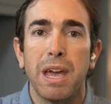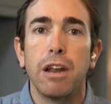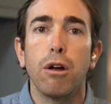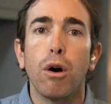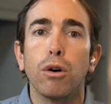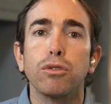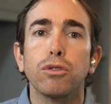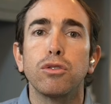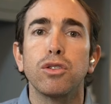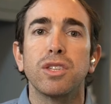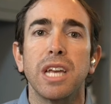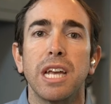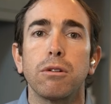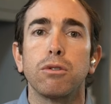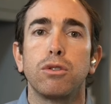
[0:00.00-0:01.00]
and also just
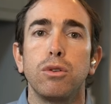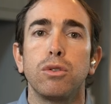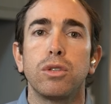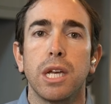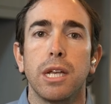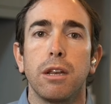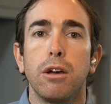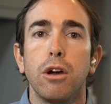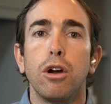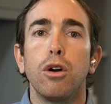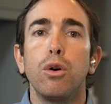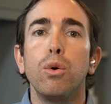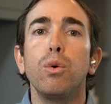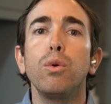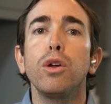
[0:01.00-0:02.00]
introducing
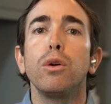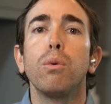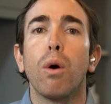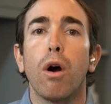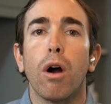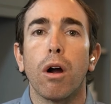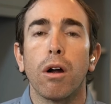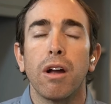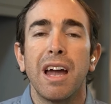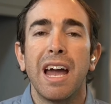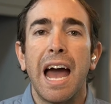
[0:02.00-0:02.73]
who you are,